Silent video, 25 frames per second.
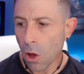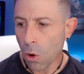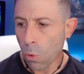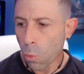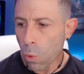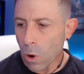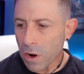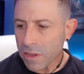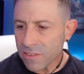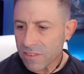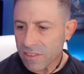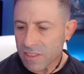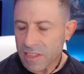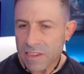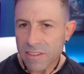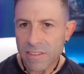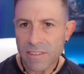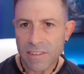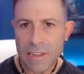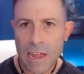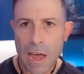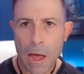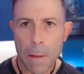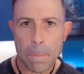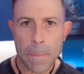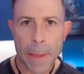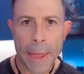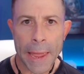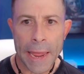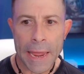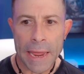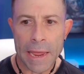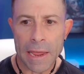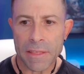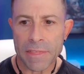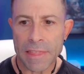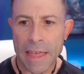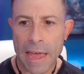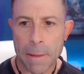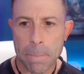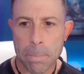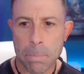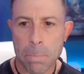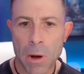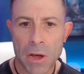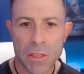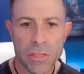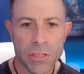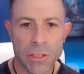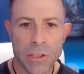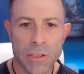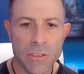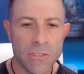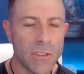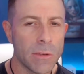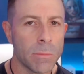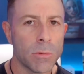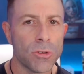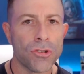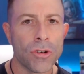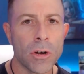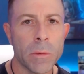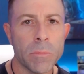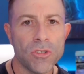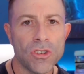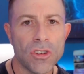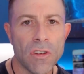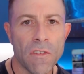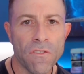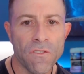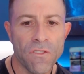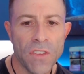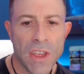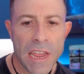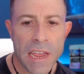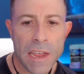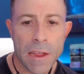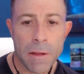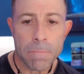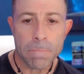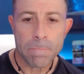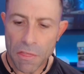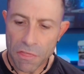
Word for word: Once they stop paying that monthly subscription fee,